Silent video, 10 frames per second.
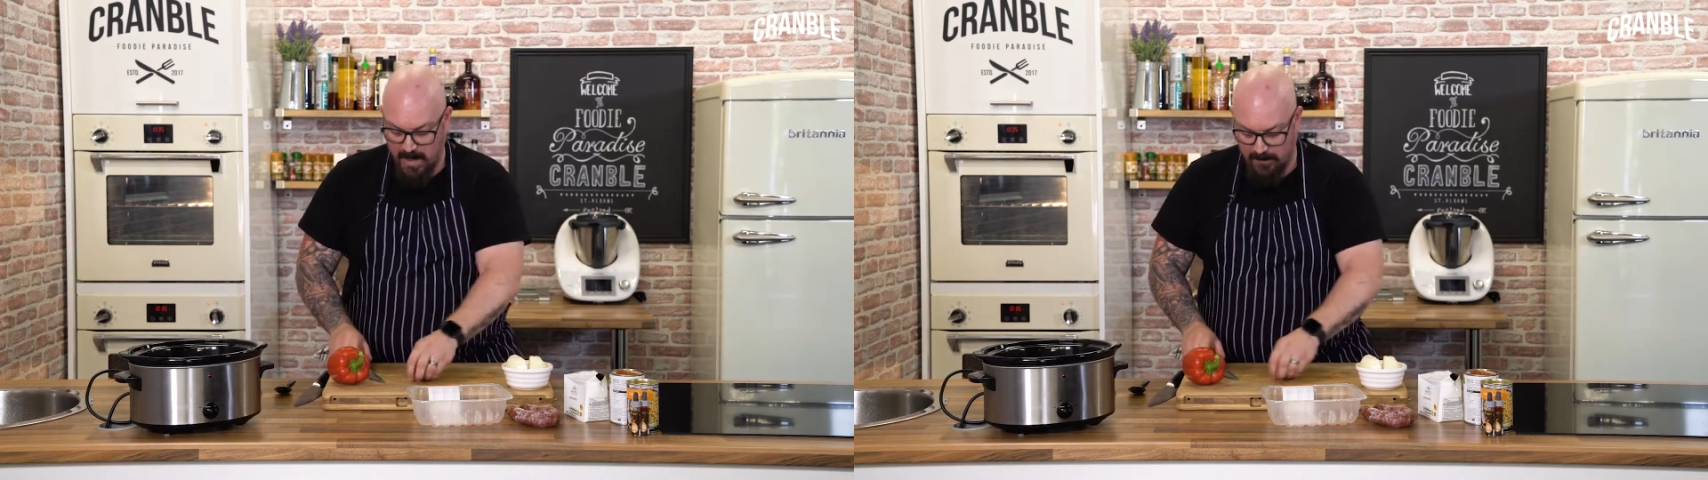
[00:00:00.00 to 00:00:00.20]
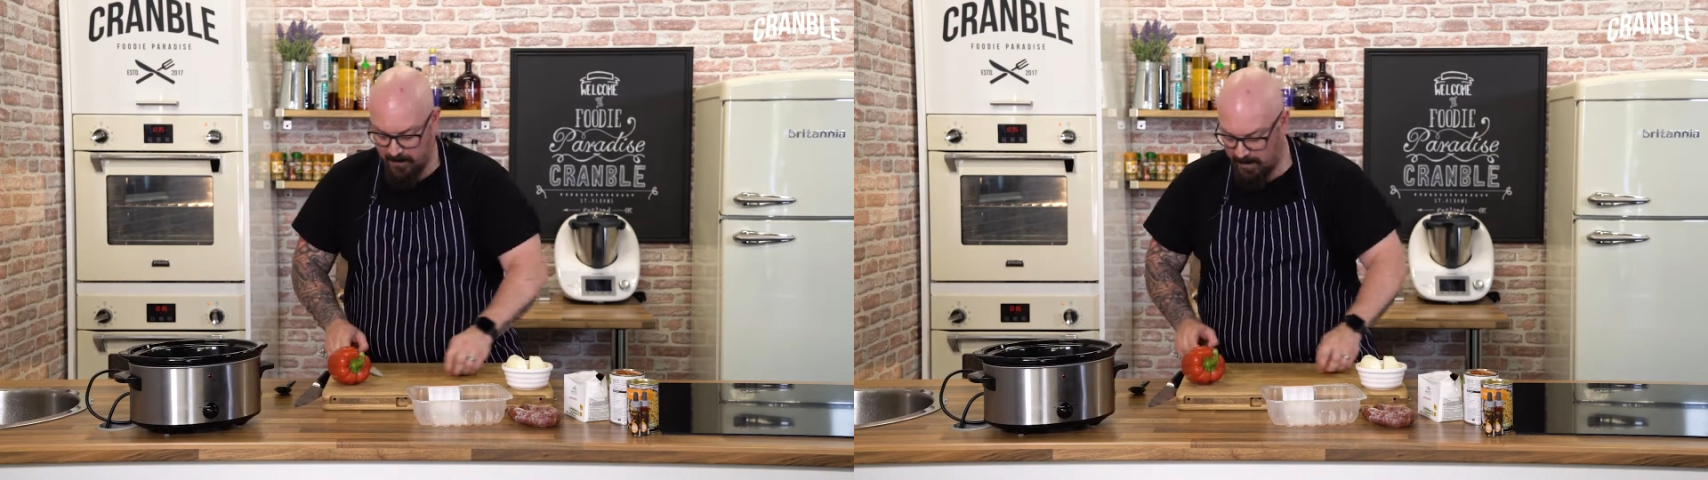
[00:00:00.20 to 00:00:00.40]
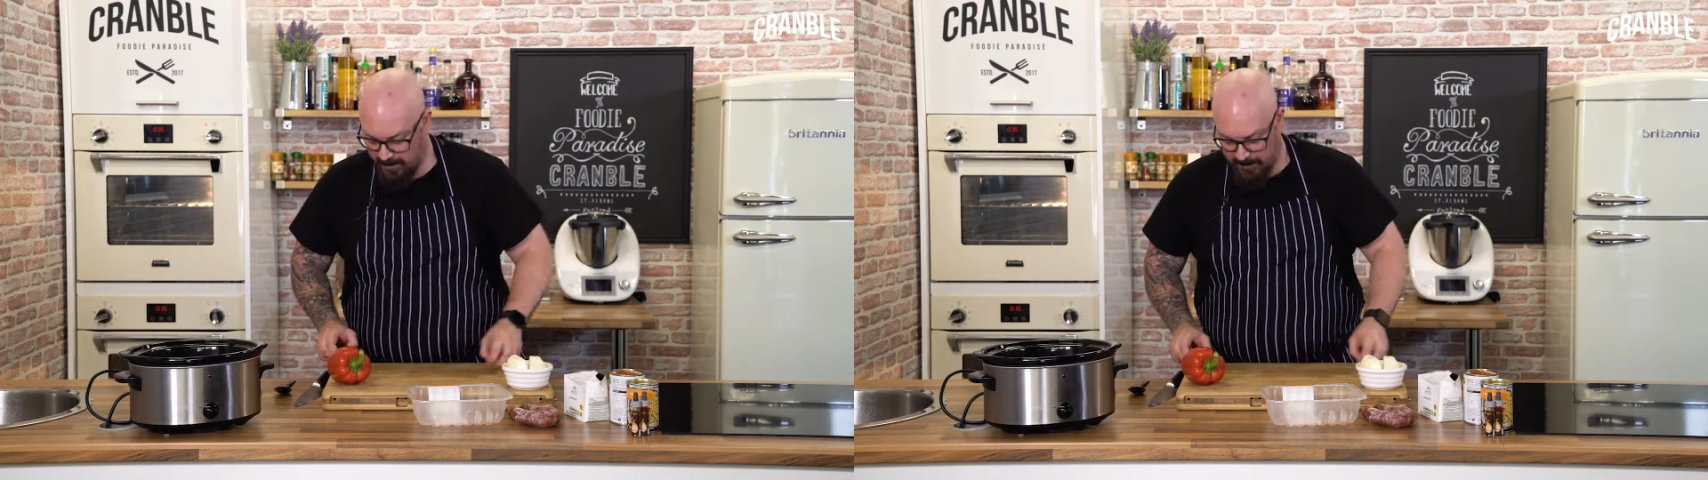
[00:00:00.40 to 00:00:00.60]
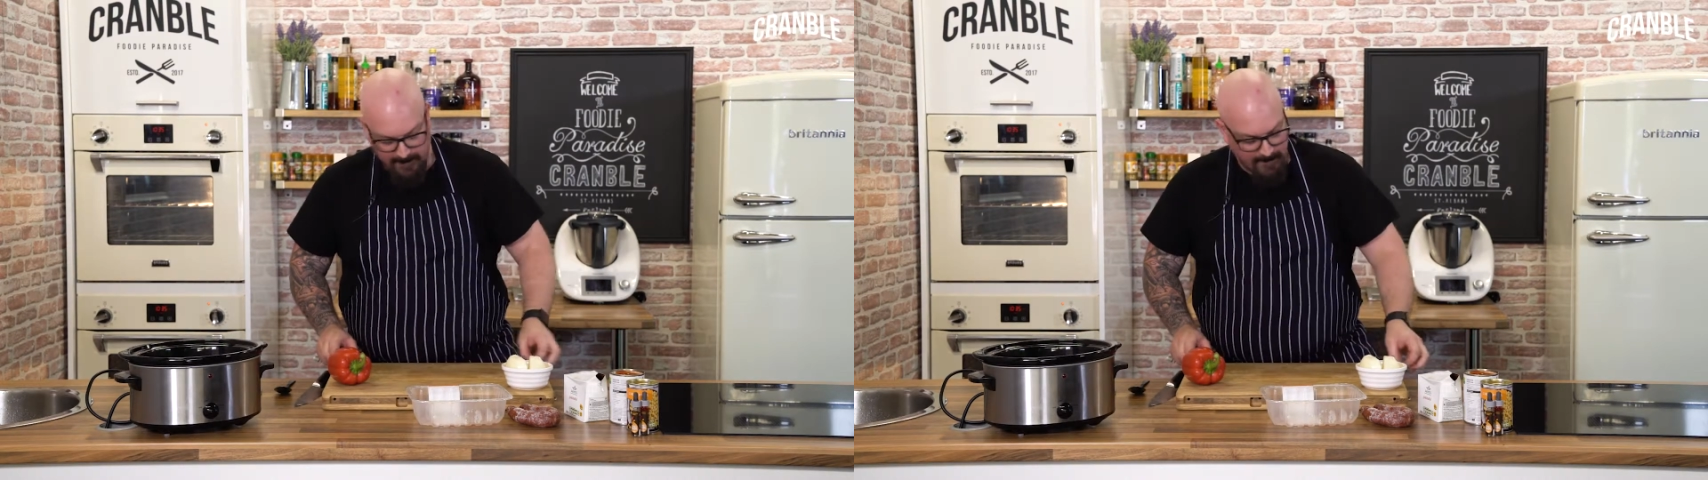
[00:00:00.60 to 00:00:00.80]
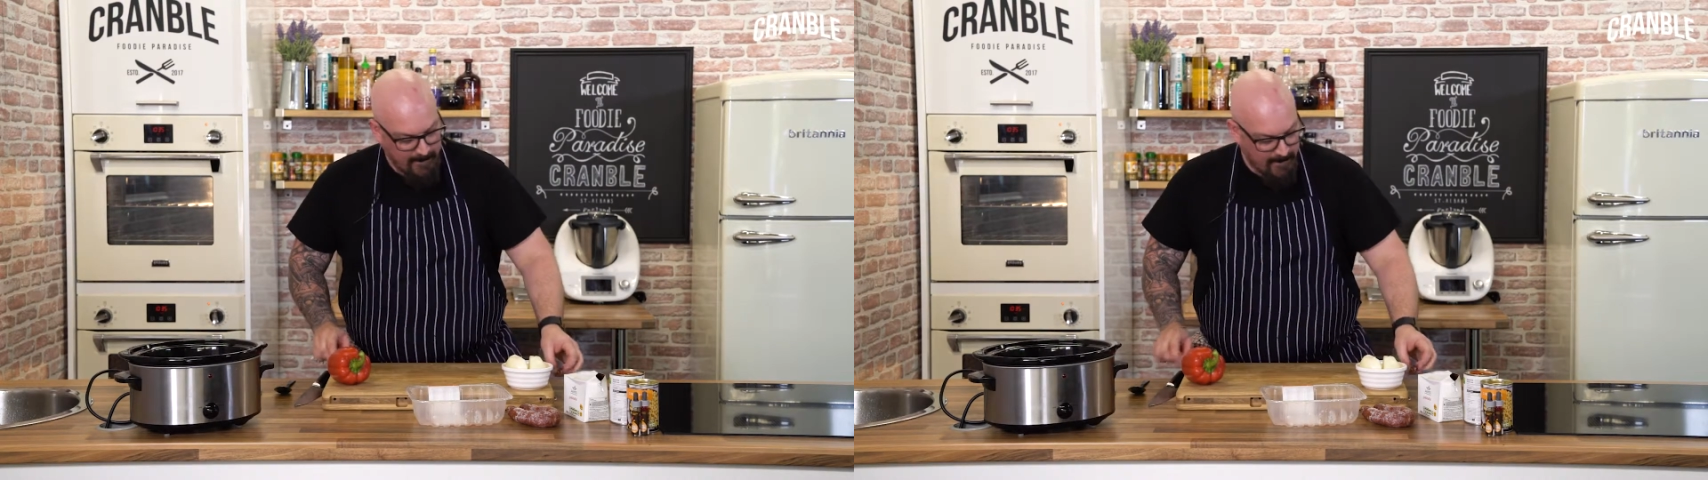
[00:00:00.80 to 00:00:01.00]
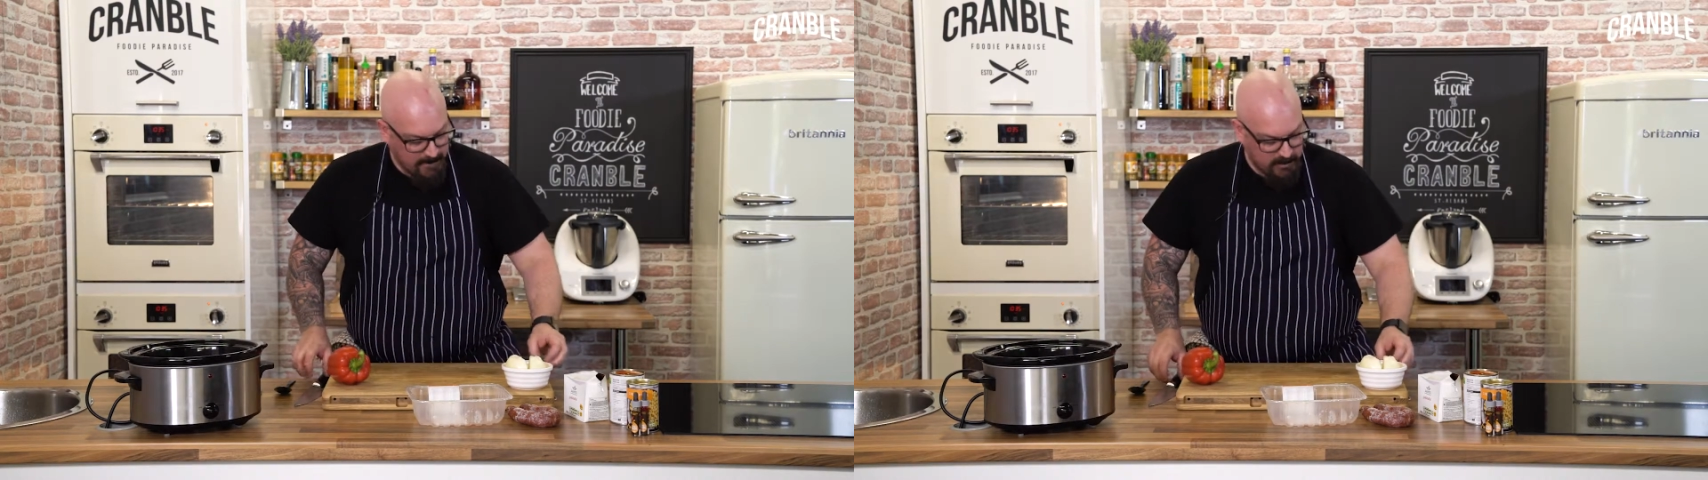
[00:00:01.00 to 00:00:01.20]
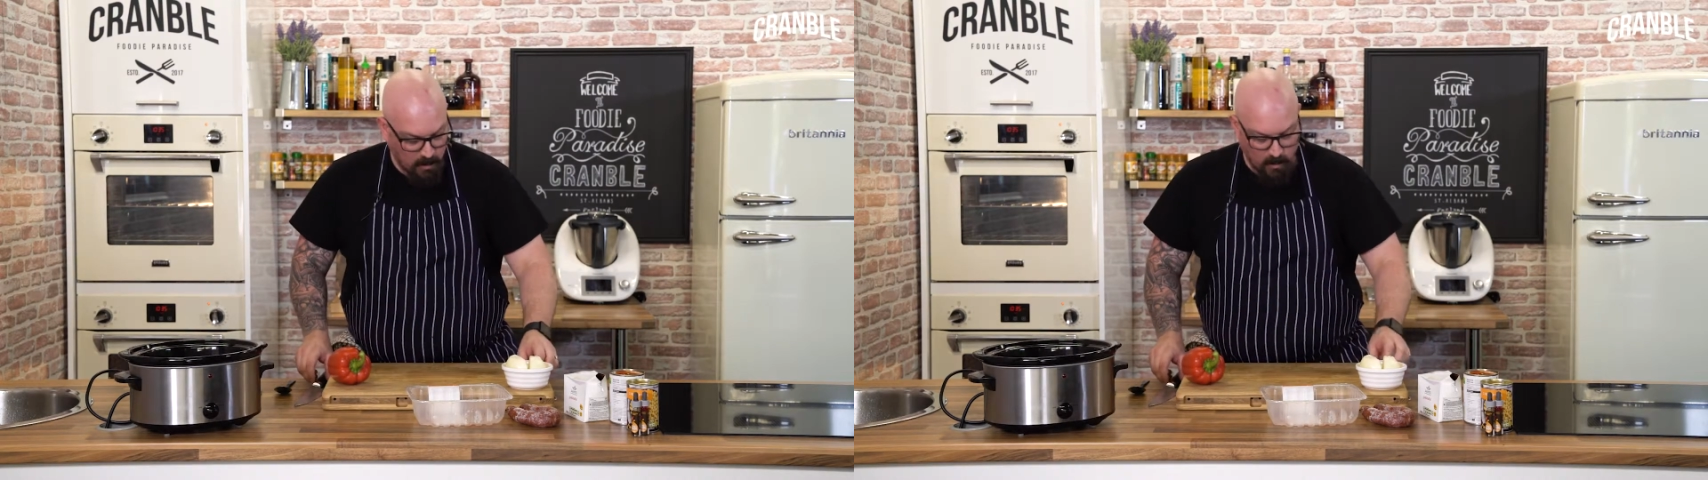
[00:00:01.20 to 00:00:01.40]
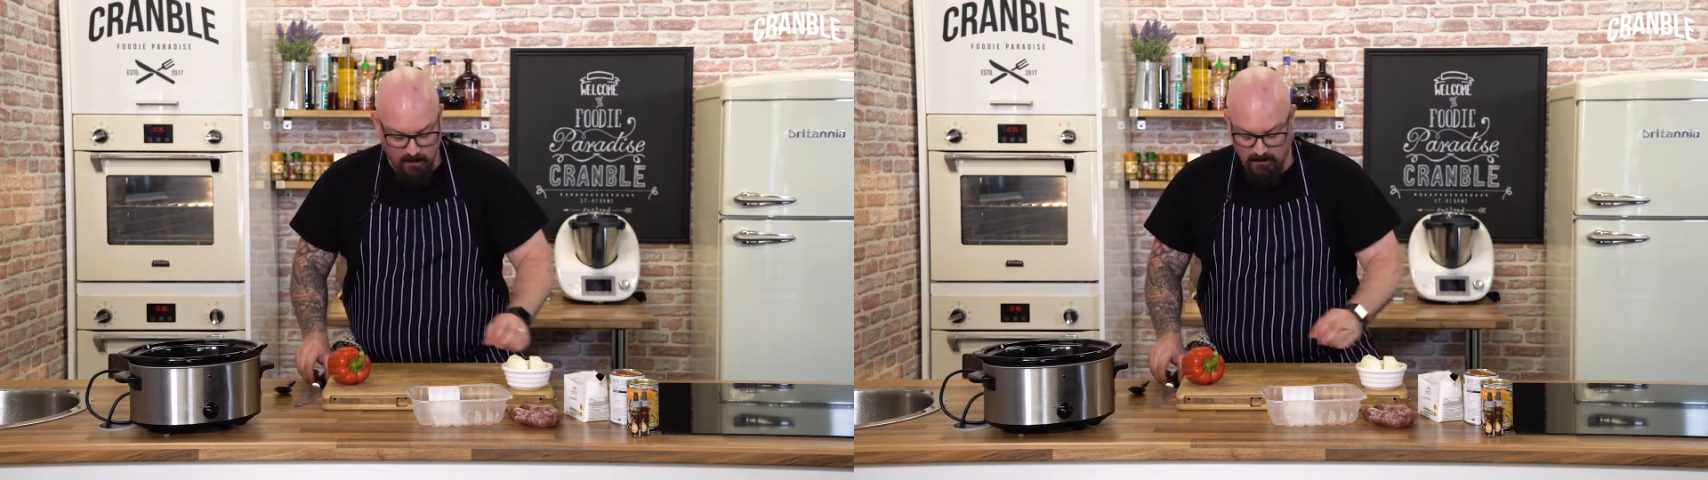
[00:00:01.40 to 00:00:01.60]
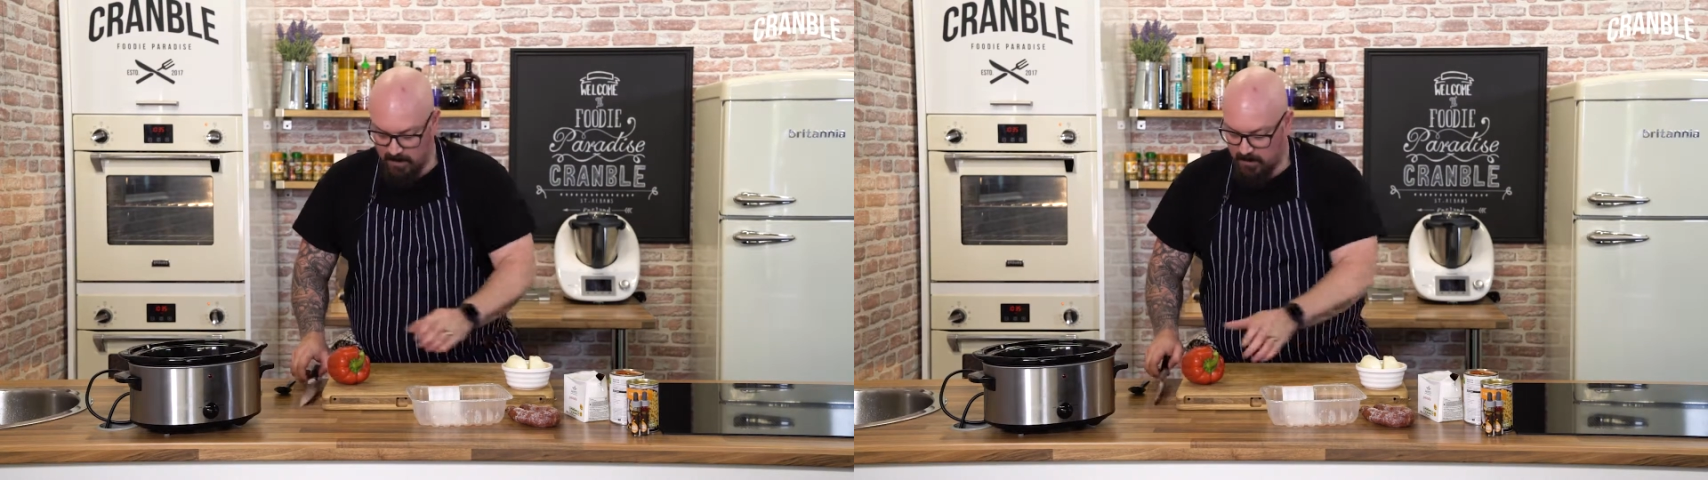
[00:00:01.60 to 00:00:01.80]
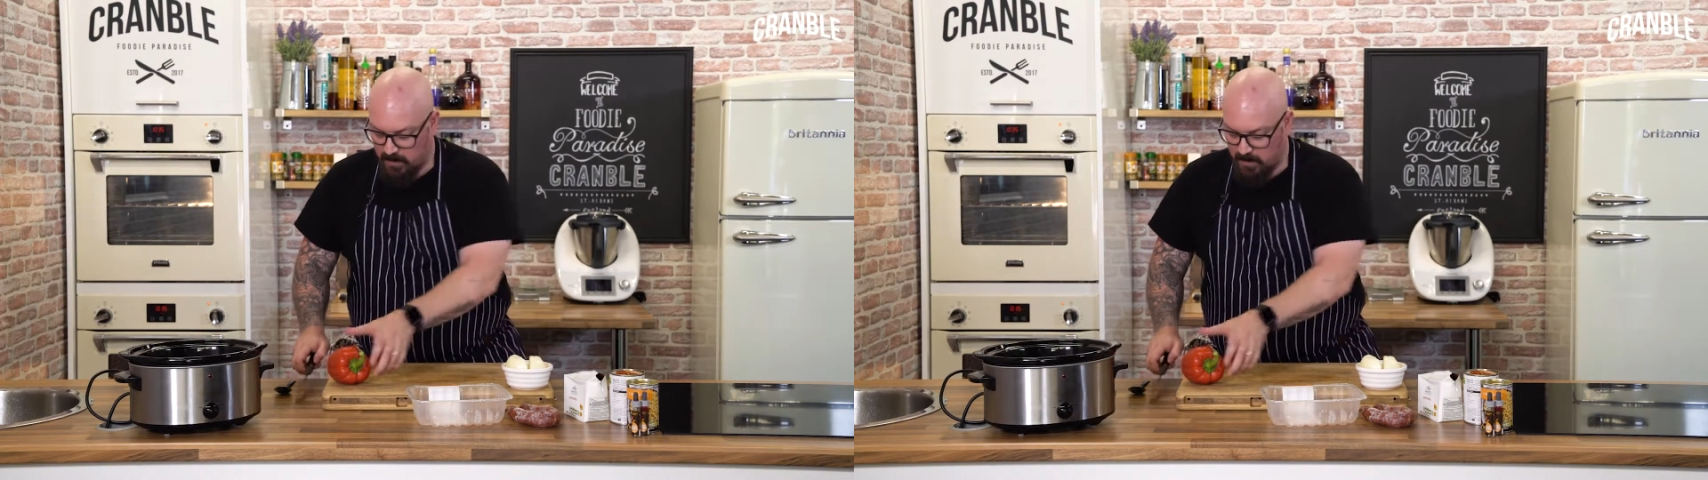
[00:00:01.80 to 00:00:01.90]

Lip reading: pepper. So all I'm going to